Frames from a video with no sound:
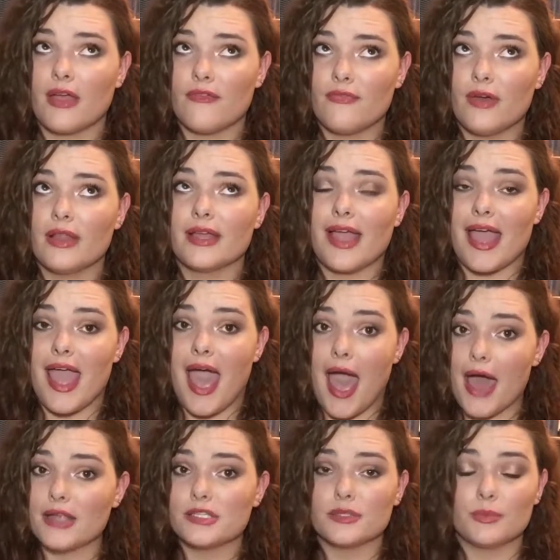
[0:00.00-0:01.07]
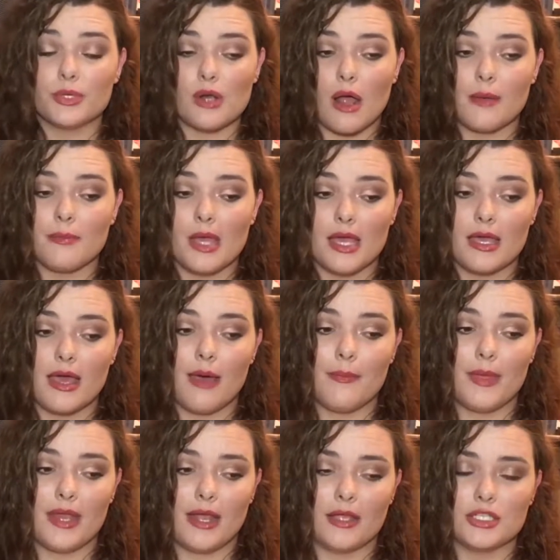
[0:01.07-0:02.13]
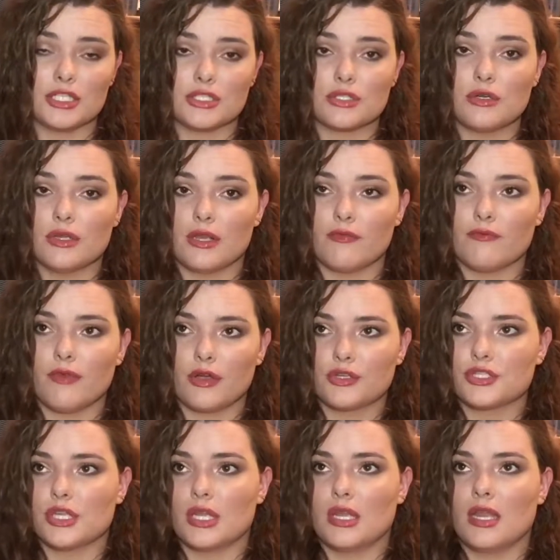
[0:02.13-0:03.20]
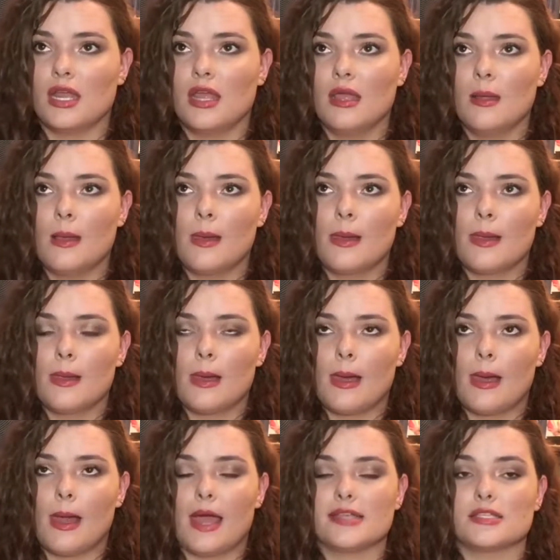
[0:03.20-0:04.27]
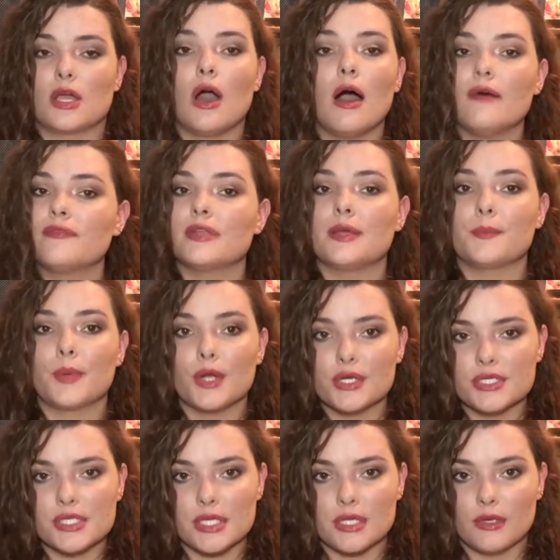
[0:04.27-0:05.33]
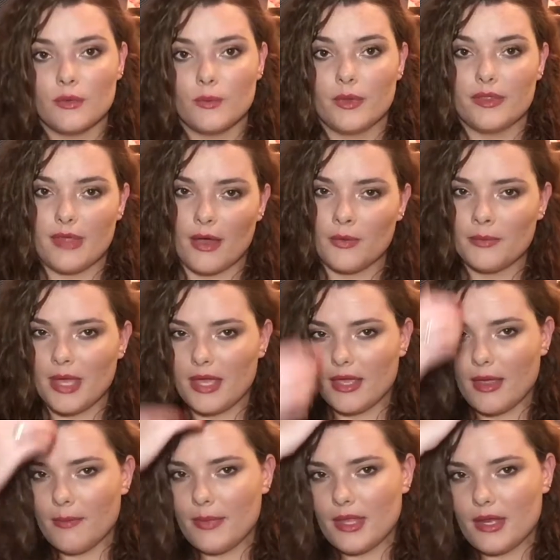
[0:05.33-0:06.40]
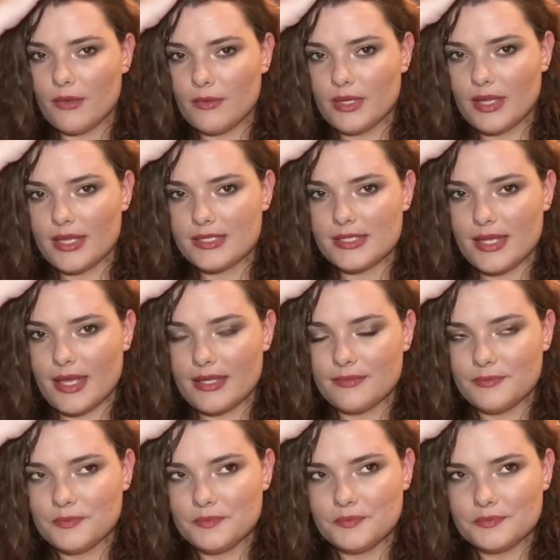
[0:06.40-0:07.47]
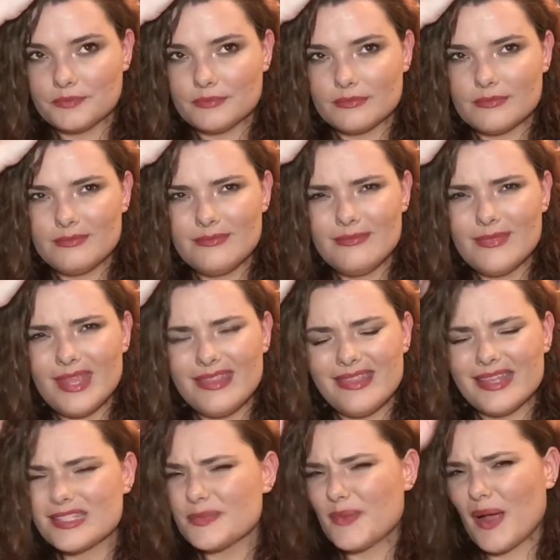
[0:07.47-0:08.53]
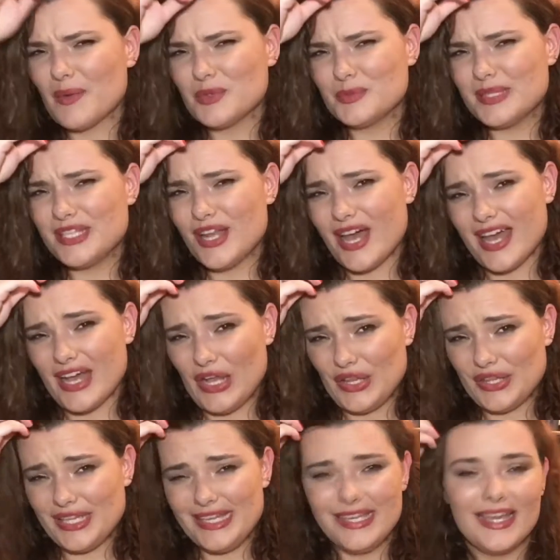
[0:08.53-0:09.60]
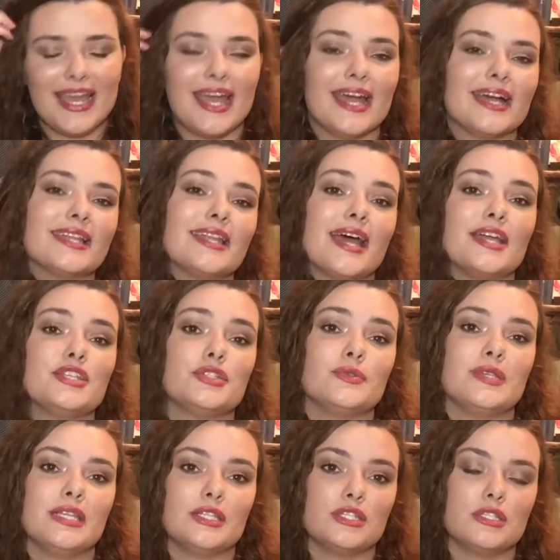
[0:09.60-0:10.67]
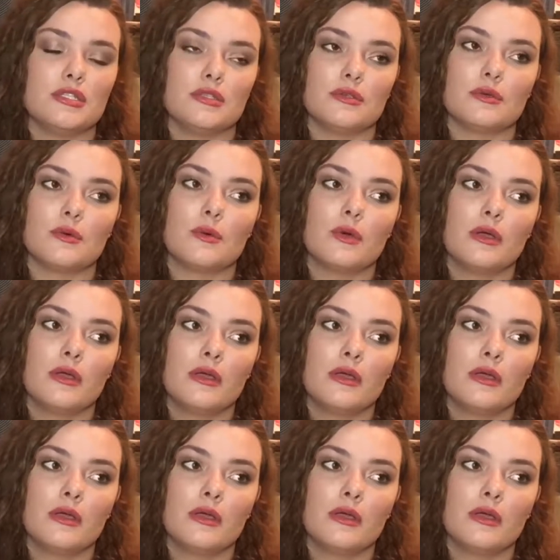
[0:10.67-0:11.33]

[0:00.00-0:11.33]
felt like I had to put on makeup and I just couldn't function as a confident person without makeup. And I realized that that's probably not healthy, and I do need to